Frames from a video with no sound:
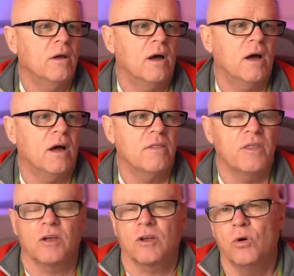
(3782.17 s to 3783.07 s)

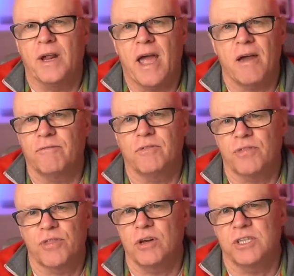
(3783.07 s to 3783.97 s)
that could have
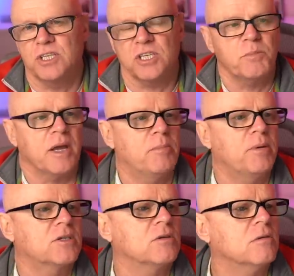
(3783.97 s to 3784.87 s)
36
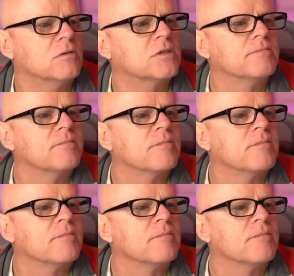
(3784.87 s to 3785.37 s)
megapixels.